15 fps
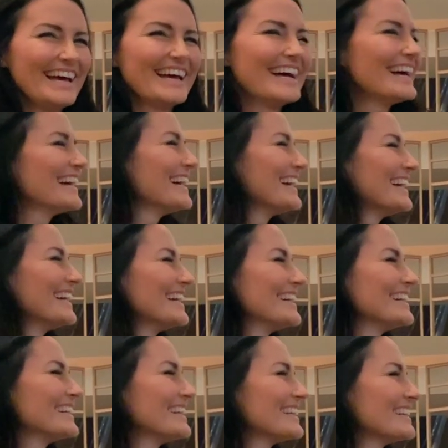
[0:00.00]

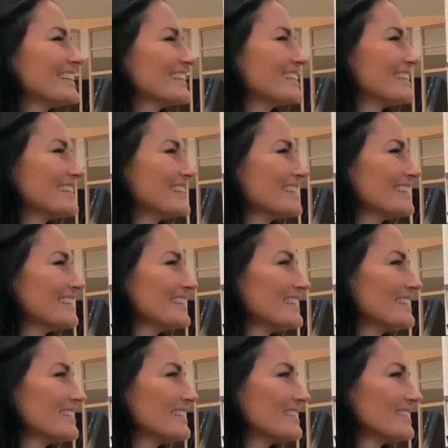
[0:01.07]

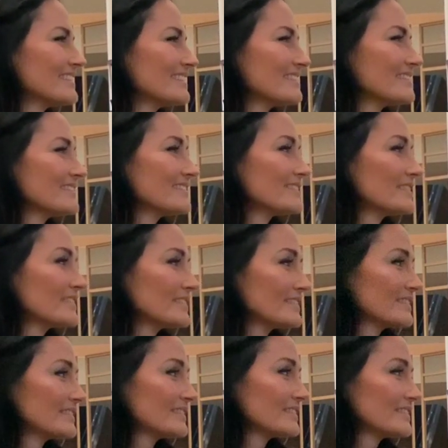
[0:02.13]

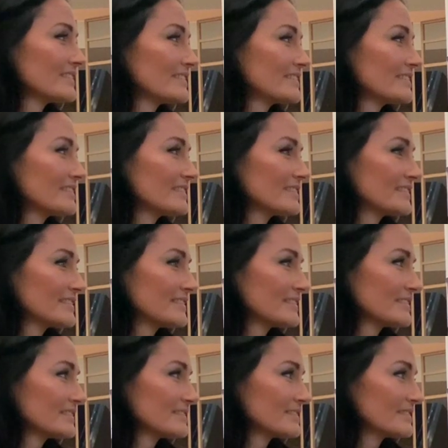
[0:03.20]

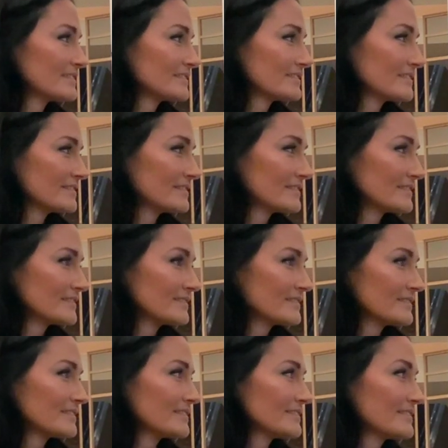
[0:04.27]

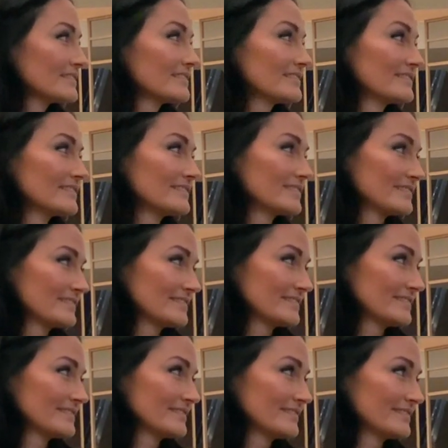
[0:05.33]

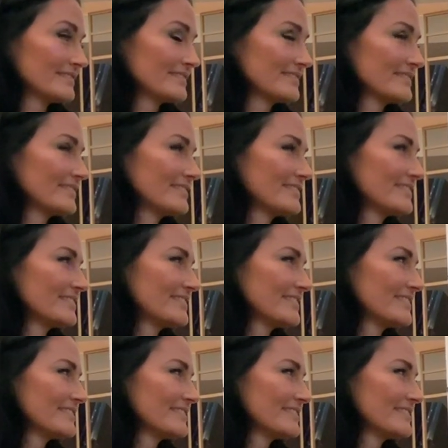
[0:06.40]
(not speaking)